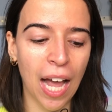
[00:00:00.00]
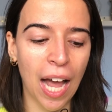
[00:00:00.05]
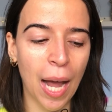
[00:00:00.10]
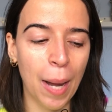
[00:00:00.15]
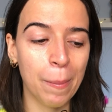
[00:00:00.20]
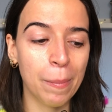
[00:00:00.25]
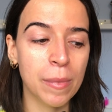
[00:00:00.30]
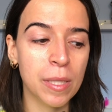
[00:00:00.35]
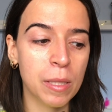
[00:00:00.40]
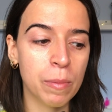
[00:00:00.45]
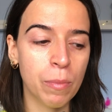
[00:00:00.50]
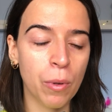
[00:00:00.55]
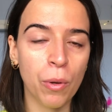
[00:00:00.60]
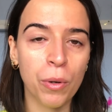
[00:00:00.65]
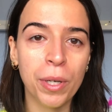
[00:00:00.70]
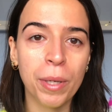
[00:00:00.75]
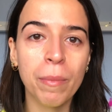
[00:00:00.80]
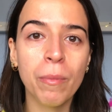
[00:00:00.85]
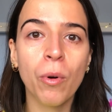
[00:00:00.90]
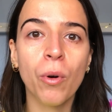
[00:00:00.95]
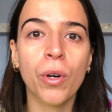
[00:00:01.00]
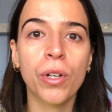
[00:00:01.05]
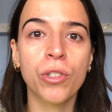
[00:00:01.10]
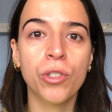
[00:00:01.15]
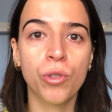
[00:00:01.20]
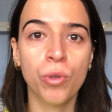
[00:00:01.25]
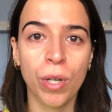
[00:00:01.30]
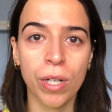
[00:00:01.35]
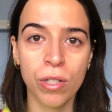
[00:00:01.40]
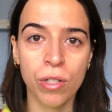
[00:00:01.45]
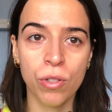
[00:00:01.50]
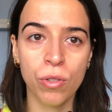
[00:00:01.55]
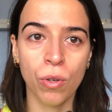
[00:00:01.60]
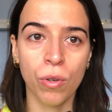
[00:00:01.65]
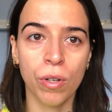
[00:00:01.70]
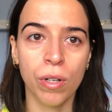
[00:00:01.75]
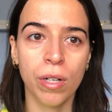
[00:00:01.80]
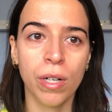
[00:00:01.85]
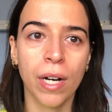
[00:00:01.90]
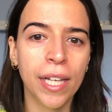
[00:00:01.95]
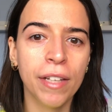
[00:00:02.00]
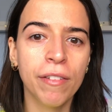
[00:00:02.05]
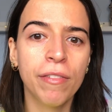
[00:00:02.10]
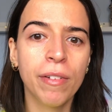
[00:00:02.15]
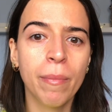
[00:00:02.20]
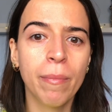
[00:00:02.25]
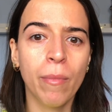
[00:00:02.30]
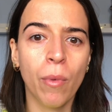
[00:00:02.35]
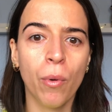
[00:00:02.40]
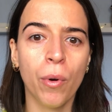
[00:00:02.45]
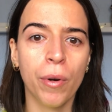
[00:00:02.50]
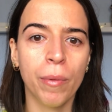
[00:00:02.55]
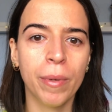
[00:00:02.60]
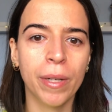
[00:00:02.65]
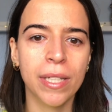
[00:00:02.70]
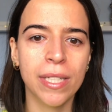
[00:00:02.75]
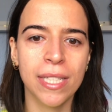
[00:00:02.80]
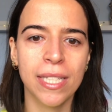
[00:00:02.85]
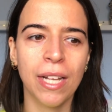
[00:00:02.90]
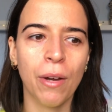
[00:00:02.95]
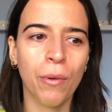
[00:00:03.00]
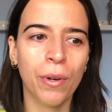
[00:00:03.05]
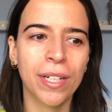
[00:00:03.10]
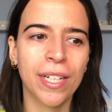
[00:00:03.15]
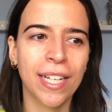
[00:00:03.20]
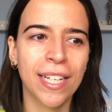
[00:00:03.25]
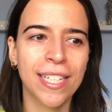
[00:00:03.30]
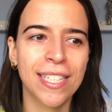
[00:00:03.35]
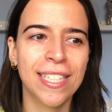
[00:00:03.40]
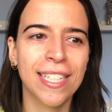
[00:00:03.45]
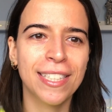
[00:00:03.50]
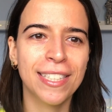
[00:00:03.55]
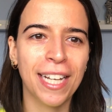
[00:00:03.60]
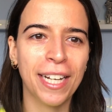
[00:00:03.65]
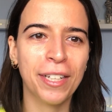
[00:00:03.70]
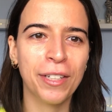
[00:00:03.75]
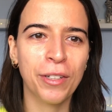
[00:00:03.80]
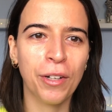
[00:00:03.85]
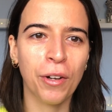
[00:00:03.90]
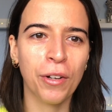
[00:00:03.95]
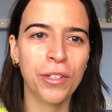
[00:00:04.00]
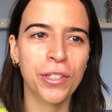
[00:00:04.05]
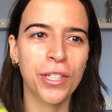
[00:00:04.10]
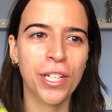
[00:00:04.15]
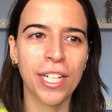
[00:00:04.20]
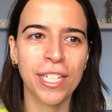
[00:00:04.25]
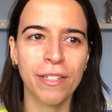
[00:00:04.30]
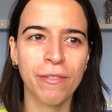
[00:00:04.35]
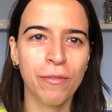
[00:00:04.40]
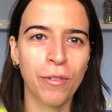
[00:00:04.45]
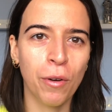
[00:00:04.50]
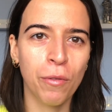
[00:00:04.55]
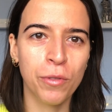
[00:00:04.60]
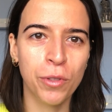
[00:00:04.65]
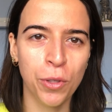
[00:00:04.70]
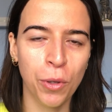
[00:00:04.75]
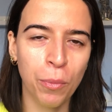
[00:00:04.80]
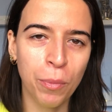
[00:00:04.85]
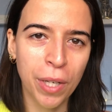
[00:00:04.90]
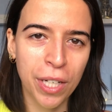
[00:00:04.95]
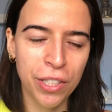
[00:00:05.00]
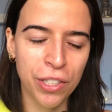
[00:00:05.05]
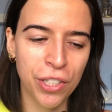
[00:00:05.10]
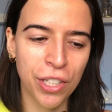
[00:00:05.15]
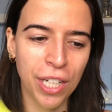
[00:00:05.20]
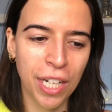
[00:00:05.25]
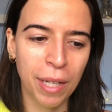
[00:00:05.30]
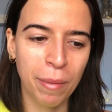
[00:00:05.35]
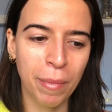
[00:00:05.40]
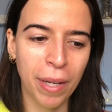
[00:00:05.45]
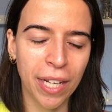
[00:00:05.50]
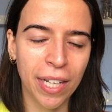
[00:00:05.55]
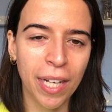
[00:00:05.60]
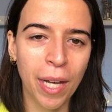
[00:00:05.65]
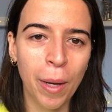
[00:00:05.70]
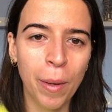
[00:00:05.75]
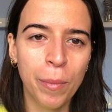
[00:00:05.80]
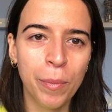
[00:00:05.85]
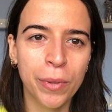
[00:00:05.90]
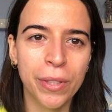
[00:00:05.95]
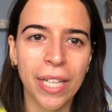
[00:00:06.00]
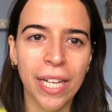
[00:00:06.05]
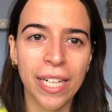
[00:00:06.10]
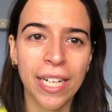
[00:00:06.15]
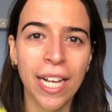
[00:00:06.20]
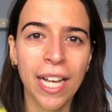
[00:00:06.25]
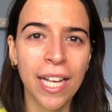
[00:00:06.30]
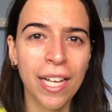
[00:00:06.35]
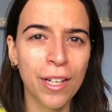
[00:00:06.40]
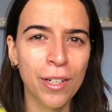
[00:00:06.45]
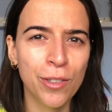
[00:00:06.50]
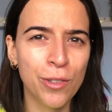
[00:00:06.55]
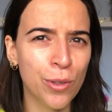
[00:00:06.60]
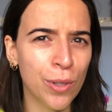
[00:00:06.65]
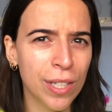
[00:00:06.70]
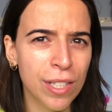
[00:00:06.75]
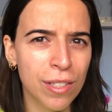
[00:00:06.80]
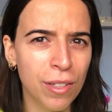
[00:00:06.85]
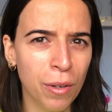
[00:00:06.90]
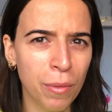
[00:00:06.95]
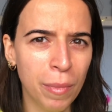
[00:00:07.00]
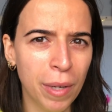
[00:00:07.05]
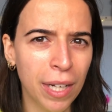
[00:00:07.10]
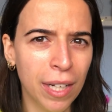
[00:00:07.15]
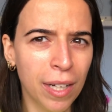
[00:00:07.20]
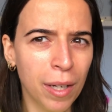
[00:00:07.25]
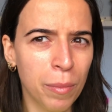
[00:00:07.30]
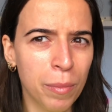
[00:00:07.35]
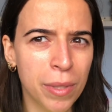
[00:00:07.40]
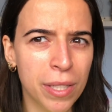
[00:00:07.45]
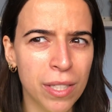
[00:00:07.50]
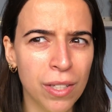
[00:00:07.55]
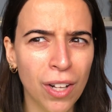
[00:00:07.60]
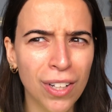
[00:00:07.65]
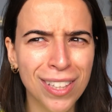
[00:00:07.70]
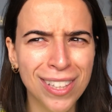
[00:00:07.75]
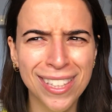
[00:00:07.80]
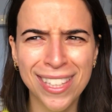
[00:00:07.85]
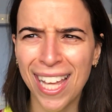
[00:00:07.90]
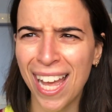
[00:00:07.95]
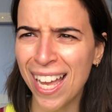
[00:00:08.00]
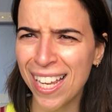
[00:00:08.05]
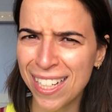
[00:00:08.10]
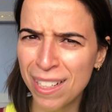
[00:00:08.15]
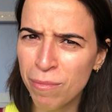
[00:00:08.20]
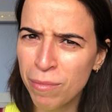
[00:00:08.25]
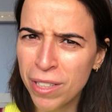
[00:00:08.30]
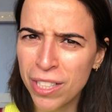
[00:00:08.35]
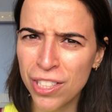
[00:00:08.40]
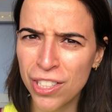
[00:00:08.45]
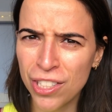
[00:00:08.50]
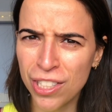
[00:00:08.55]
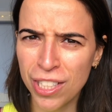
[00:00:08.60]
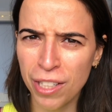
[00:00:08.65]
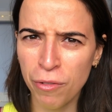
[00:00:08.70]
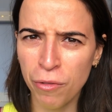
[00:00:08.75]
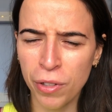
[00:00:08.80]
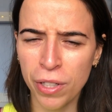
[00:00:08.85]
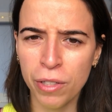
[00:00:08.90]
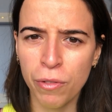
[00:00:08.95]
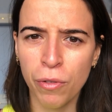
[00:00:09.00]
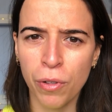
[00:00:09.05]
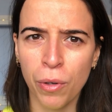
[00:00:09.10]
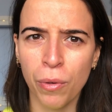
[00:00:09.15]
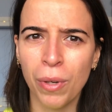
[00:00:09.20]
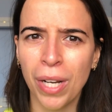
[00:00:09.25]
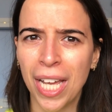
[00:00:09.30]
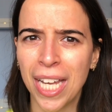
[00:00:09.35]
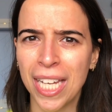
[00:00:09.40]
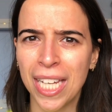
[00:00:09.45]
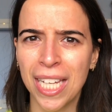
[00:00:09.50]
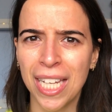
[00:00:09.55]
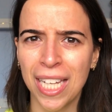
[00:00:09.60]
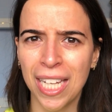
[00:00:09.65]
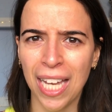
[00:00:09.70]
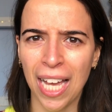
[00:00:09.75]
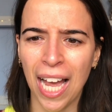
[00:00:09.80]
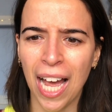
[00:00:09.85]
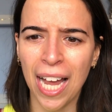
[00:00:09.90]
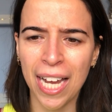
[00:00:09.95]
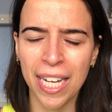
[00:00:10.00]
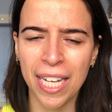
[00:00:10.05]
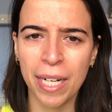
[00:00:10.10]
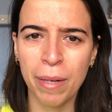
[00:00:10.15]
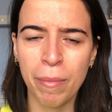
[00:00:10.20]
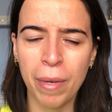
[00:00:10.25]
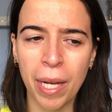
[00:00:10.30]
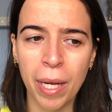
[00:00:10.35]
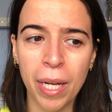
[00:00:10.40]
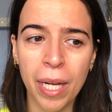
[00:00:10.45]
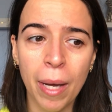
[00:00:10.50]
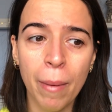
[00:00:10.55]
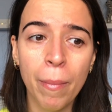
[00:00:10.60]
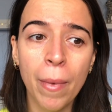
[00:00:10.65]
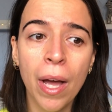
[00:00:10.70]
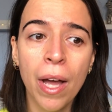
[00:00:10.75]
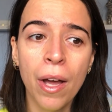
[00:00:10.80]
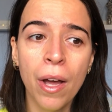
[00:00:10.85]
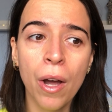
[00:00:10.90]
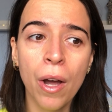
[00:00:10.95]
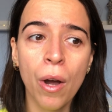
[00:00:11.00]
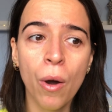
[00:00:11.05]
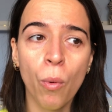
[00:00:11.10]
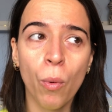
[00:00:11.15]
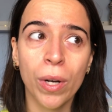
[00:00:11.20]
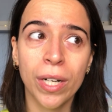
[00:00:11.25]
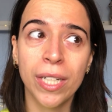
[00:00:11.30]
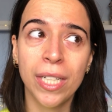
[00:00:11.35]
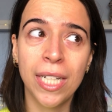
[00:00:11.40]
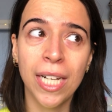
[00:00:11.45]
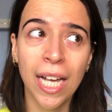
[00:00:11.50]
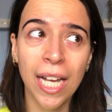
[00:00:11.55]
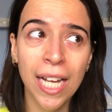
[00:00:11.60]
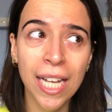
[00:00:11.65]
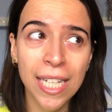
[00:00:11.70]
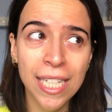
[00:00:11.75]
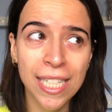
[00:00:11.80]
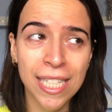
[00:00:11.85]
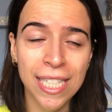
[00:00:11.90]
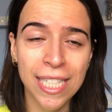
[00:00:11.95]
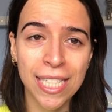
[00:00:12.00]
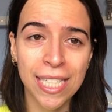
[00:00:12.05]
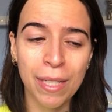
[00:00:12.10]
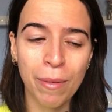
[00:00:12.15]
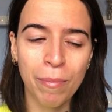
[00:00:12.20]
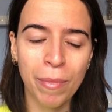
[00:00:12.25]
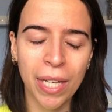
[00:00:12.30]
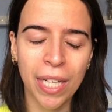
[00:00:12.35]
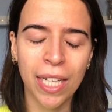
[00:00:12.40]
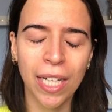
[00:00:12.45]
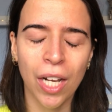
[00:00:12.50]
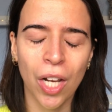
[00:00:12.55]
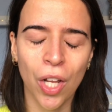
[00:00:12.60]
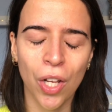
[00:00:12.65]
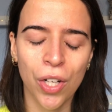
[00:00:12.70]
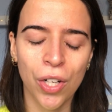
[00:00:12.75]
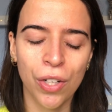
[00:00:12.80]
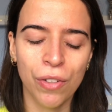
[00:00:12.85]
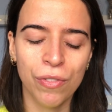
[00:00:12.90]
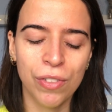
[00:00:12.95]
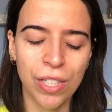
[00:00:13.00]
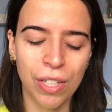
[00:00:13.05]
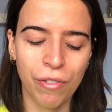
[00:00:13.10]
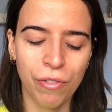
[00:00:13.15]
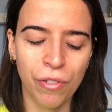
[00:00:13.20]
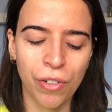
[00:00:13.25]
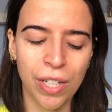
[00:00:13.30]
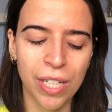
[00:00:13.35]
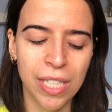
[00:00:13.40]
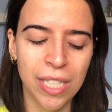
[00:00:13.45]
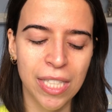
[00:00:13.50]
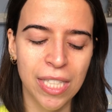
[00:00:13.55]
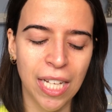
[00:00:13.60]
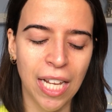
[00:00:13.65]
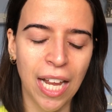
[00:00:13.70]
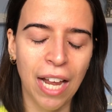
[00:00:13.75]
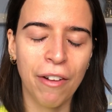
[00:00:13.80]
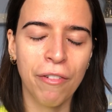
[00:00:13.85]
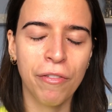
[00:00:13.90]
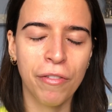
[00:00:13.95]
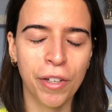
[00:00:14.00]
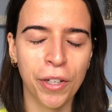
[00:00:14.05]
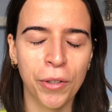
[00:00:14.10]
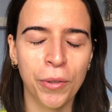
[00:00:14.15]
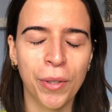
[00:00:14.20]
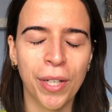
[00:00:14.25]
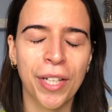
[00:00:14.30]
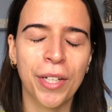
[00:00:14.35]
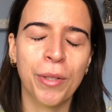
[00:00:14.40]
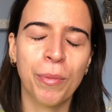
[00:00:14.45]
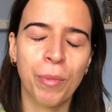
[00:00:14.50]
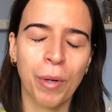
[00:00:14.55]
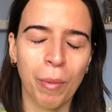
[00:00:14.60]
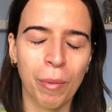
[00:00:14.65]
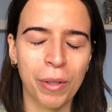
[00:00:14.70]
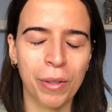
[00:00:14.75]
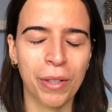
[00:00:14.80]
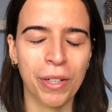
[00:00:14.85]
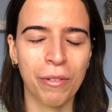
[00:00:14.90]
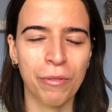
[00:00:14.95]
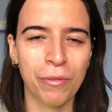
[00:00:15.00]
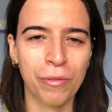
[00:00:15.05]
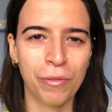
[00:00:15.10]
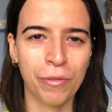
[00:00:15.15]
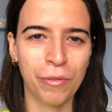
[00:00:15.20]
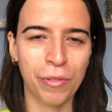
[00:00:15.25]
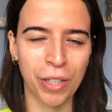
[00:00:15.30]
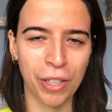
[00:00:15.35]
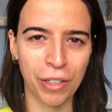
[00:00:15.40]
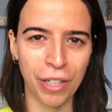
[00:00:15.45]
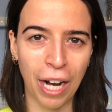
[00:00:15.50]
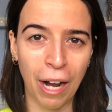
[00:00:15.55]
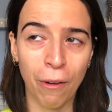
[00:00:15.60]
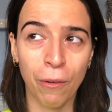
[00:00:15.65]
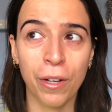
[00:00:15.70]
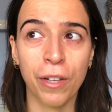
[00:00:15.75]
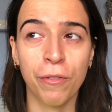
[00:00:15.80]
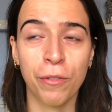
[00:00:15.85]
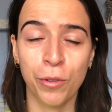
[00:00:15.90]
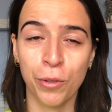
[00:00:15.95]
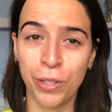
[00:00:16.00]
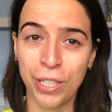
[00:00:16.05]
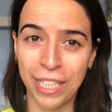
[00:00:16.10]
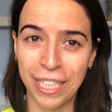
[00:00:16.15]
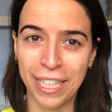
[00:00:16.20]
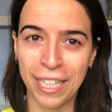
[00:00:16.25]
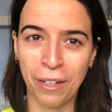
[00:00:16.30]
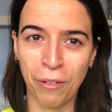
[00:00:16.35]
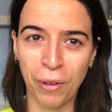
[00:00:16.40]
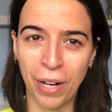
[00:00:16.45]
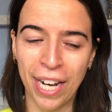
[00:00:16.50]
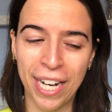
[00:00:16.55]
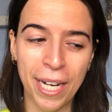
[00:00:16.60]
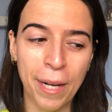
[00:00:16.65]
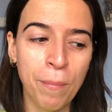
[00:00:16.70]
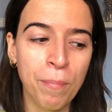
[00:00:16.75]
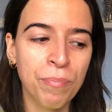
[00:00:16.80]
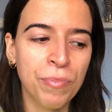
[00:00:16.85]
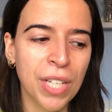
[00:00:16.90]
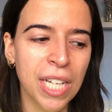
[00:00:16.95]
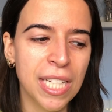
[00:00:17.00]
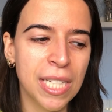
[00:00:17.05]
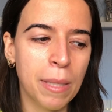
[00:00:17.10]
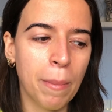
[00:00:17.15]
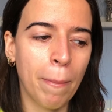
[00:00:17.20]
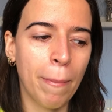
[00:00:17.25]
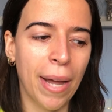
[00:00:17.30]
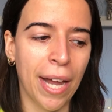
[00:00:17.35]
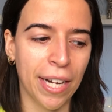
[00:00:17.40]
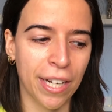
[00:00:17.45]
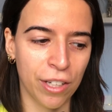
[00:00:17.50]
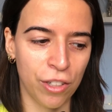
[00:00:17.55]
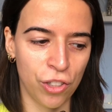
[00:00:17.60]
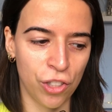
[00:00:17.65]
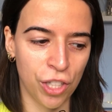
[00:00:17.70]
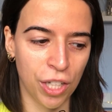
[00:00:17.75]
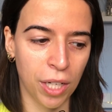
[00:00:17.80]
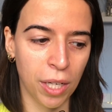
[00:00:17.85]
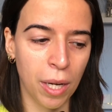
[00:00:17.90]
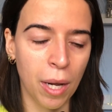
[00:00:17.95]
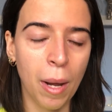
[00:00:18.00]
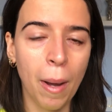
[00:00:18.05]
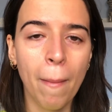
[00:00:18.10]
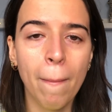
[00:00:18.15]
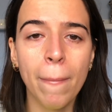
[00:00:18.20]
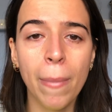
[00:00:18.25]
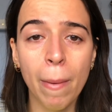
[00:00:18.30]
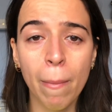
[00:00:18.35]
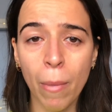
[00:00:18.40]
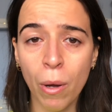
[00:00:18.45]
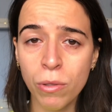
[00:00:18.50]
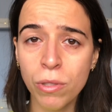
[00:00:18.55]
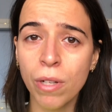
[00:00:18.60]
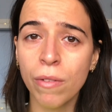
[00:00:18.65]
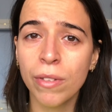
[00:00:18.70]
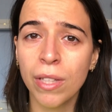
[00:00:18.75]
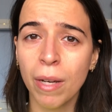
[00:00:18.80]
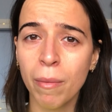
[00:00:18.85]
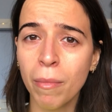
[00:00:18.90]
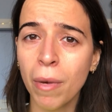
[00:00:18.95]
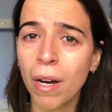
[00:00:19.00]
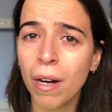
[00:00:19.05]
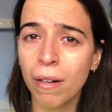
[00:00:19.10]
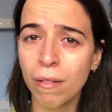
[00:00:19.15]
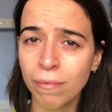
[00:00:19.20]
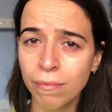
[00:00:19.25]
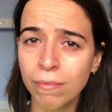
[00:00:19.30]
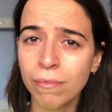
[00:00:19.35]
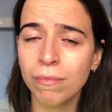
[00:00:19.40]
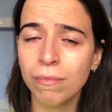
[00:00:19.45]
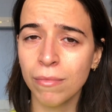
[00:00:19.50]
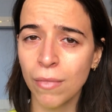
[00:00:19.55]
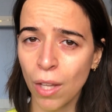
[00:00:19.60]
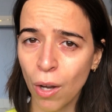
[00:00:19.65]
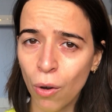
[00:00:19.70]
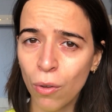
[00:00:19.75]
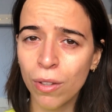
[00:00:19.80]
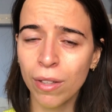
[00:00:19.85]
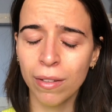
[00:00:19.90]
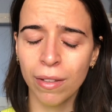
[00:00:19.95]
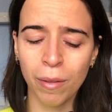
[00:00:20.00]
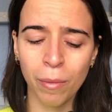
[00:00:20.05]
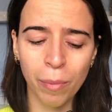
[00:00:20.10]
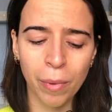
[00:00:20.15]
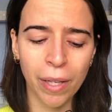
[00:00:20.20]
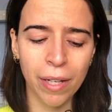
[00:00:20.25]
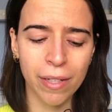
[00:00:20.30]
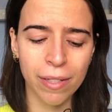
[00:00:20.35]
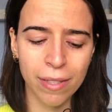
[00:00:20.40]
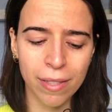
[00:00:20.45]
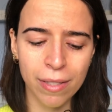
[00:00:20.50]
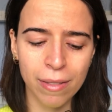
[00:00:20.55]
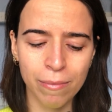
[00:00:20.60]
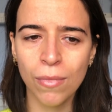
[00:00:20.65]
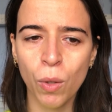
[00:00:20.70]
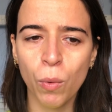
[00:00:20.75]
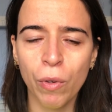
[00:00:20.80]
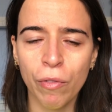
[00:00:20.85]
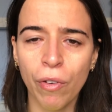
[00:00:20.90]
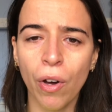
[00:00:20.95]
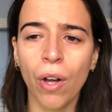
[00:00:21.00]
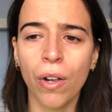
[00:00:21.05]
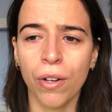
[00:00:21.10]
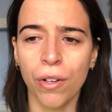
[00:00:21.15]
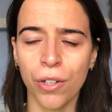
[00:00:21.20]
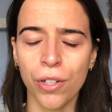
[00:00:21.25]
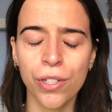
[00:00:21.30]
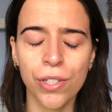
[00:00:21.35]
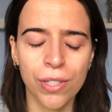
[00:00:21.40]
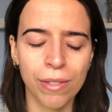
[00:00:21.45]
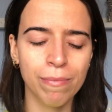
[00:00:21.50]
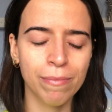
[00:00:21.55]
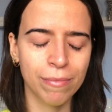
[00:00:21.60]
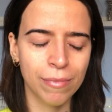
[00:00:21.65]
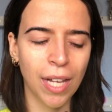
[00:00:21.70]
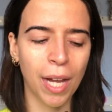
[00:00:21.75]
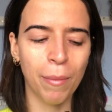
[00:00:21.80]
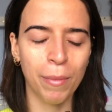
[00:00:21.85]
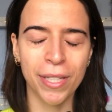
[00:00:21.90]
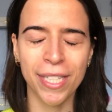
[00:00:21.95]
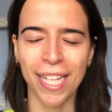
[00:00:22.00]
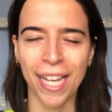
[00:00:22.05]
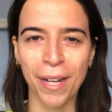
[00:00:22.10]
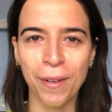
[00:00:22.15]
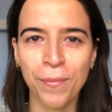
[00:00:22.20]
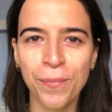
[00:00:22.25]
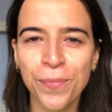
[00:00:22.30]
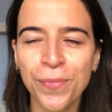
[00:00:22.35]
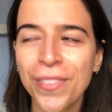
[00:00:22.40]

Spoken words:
I'm exploring more drugstore, even more because nowadays the technology has evolved so much in makeup that drugstore makeup is not that much different from like high-end makeup. What does make a lot of difference, I feel, and you're probably gonna figure out if you didn't already, is the packaging. But most of them are holding their place with honors, I must say.